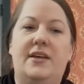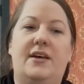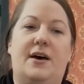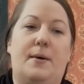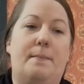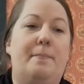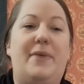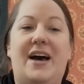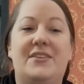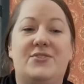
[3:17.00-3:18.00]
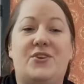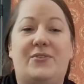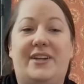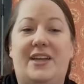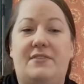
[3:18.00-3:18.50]
Baths
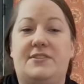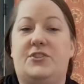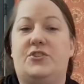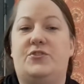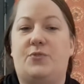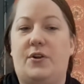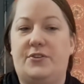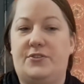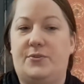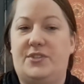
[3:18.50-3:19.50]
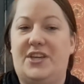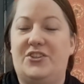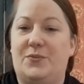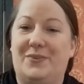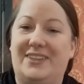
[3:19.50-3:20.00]
already have such a strong
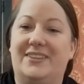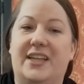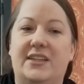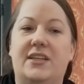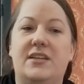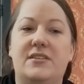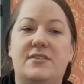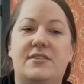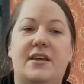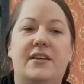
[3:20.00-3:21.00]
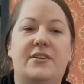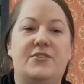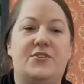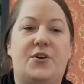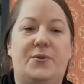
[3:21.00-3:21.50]
association with cleanliness,
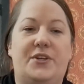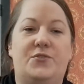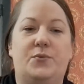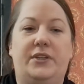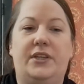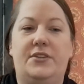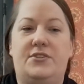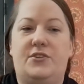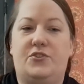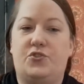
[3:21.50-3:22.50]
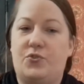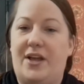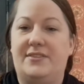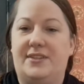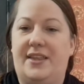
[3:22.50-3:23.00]
so it's really easy to
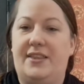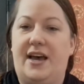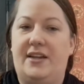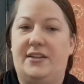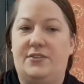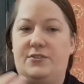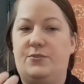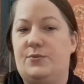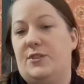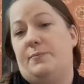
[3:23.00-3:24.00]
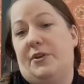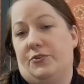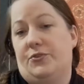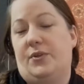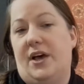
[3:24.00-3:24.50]
translate that into
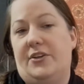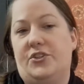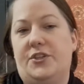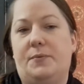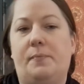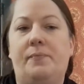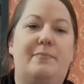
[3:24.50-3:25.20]
spiritual hygiene.